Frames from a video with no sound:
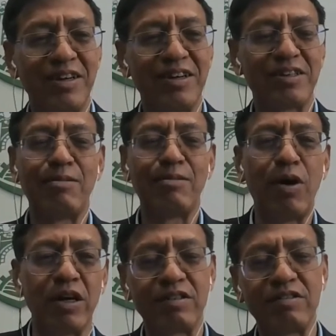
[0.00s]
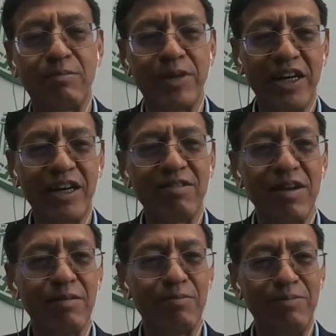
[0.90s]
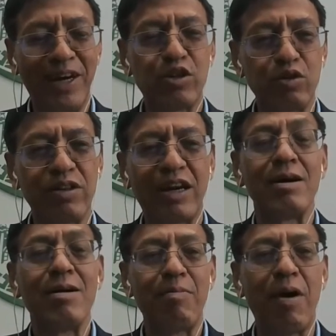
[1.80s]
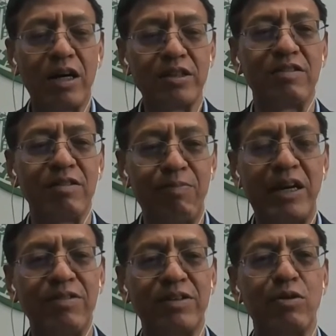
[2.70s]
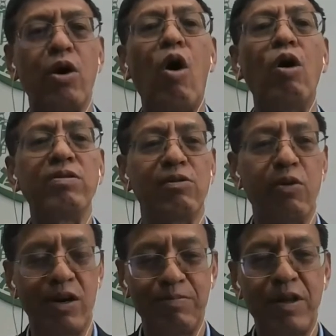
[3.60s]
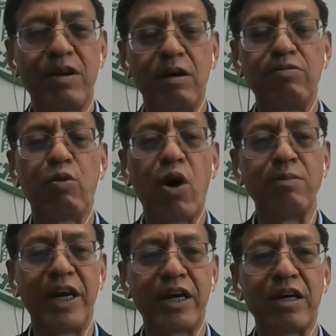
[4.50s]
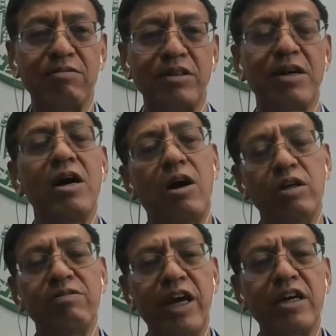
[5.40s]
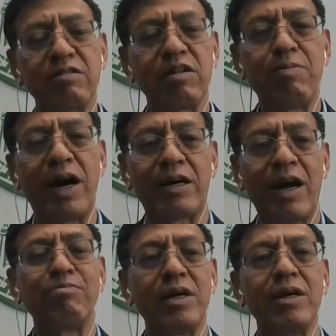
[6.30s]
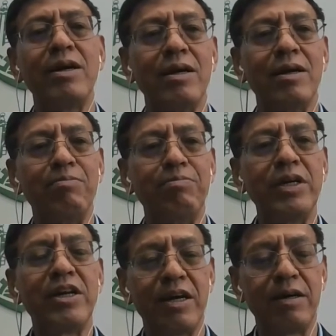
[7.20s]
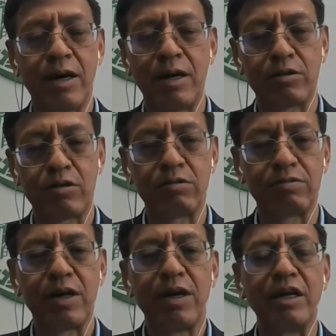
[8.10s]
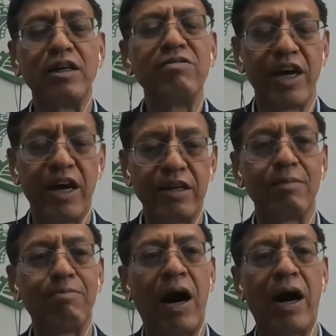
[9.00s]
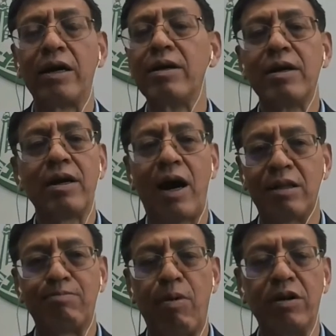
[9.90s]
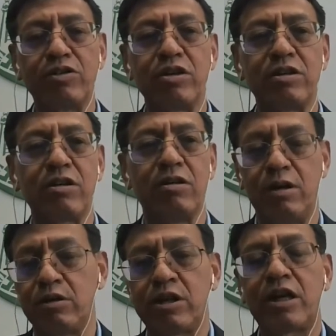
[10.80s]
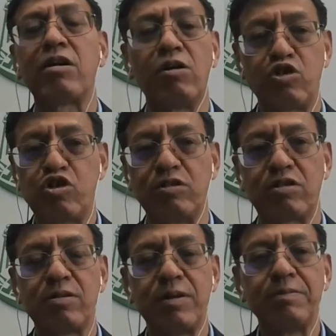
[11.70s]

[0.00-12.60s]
Some positive, some negative, but make sure that positive benefits will overwhelm negative ones, or even negative impact can be sort of alleviated by other policies or technologies.